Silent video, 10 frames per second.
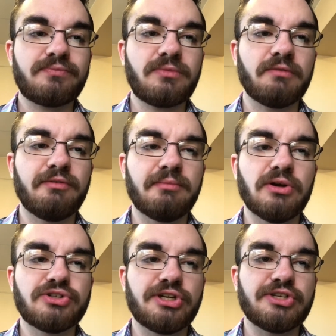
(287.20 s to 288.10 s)
for
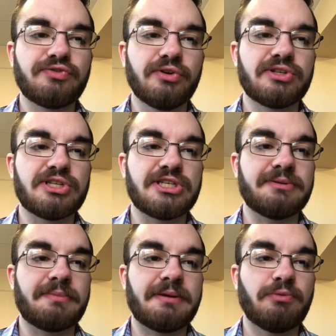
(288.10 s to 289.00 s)
most of these fruits, it
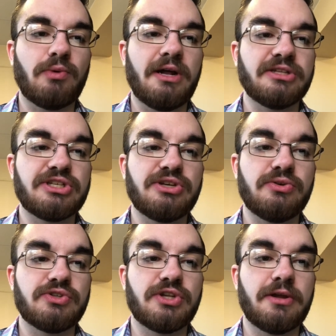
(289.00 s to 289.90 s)
seemed that people wanted to
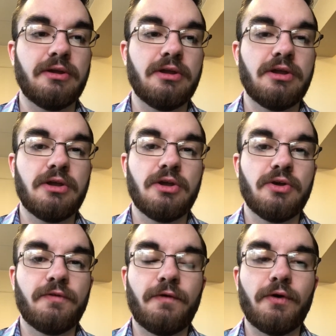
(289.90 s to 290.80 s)
use the
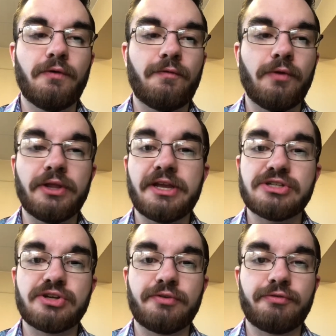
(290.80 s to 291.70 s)
full
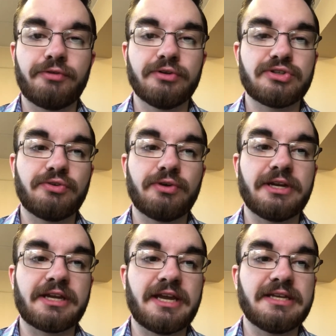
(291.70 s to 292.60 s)
foliage of the fruit. So in
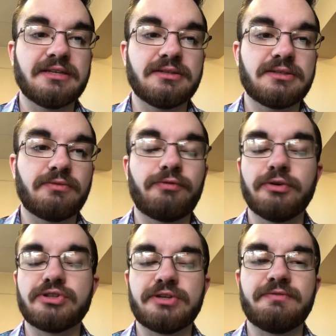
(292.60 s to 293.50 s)
the case,
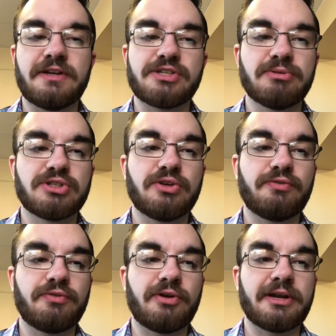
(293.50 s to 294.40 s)
fruits and vegetables. So
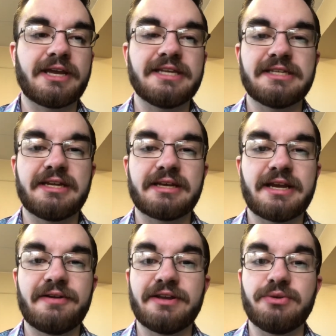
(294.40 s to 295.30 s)
for the case of the
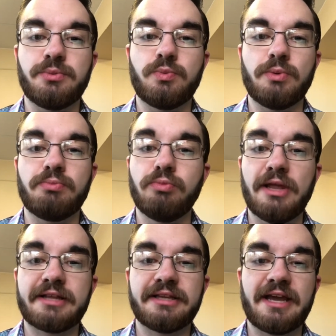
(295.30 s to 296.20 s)
carrot, you would
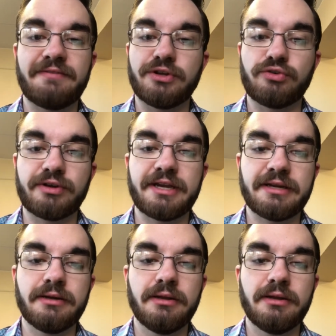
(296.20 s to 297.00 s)
likely have the green